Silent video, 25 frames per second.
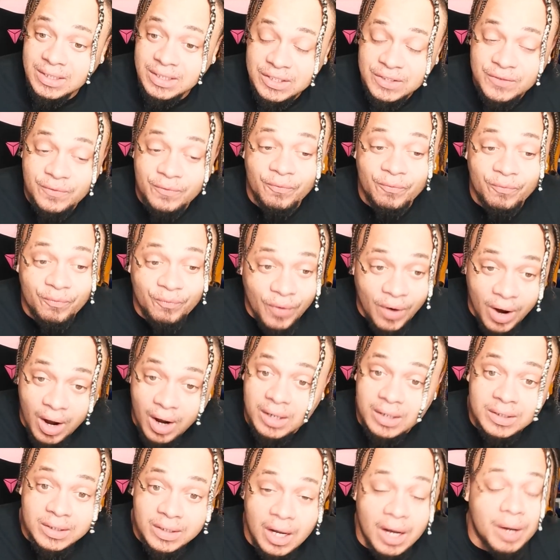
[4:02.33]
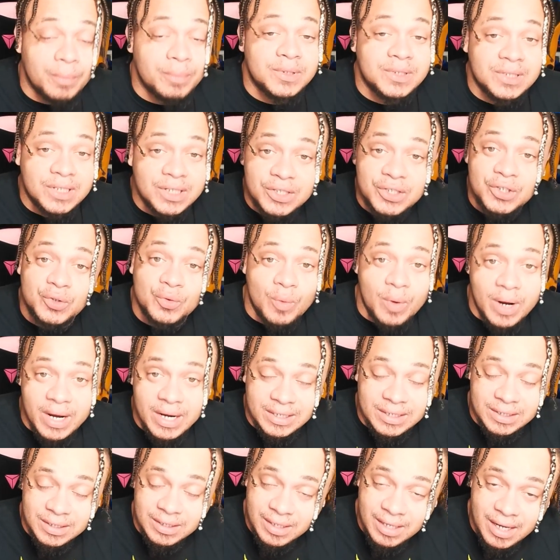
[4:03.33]
this fucked up
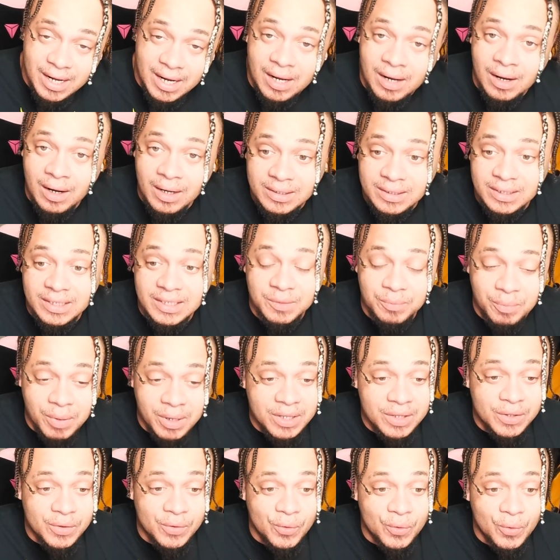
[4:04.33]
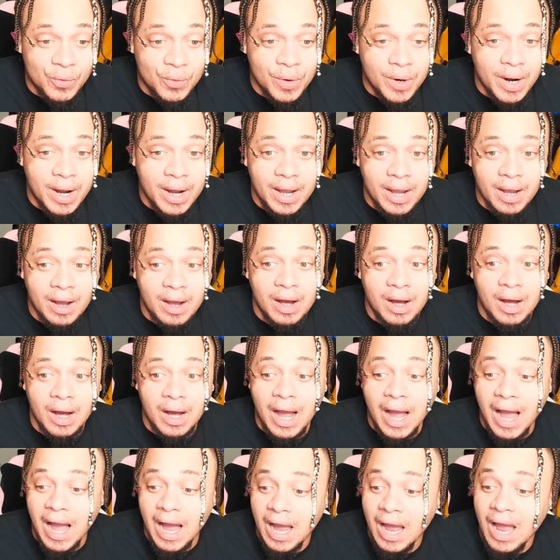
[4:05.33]
situation that Guts has been through.
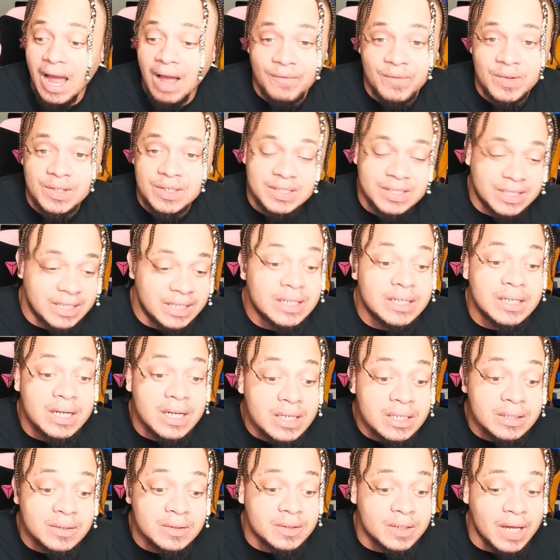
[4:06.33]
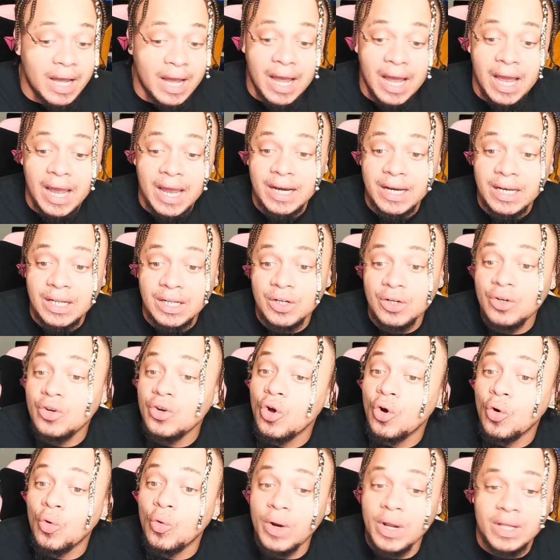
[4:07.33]
I haven't seen this. I didn't
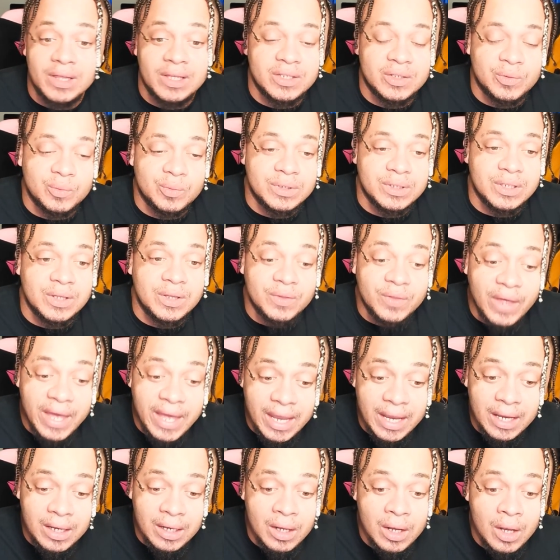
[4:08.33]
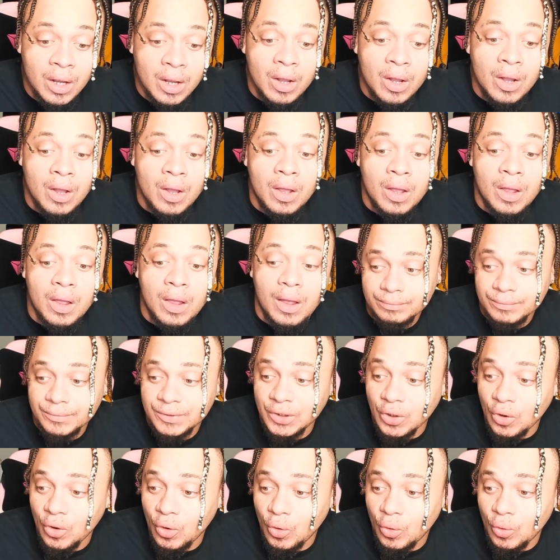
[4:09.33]
know that this was a thing.
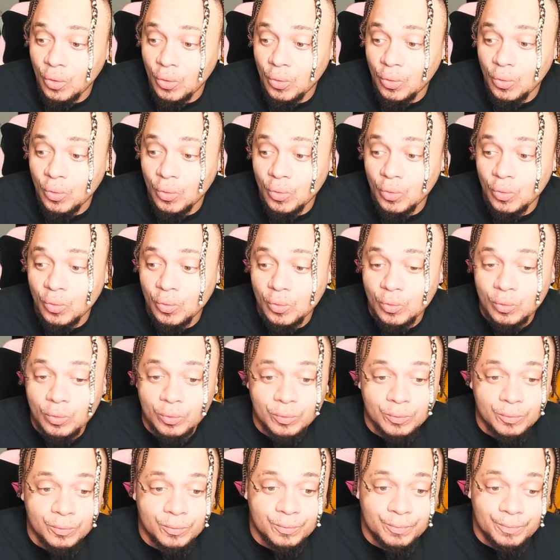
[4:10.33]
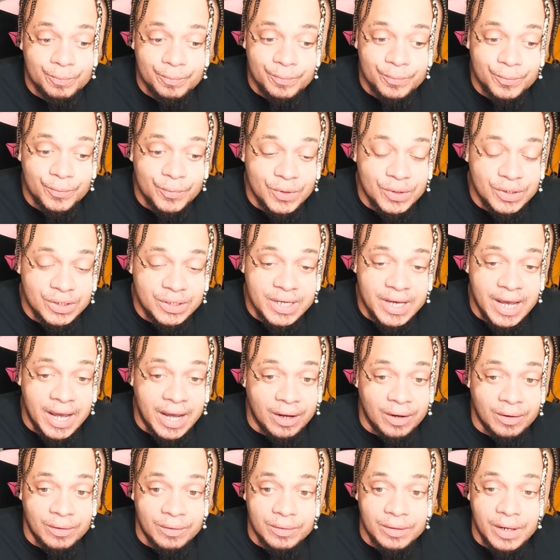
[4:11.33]
So,
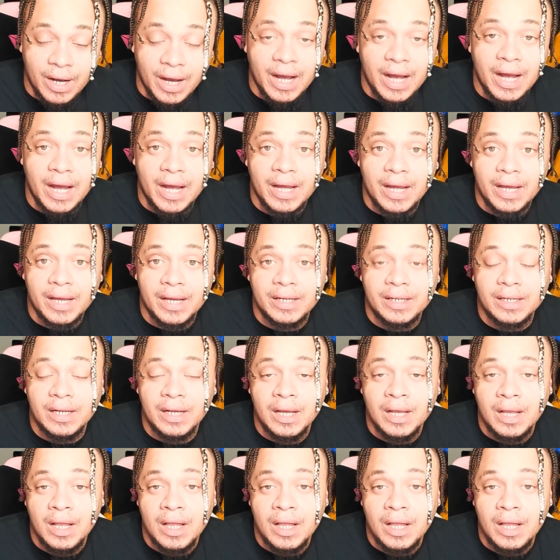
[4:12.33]
yeah. I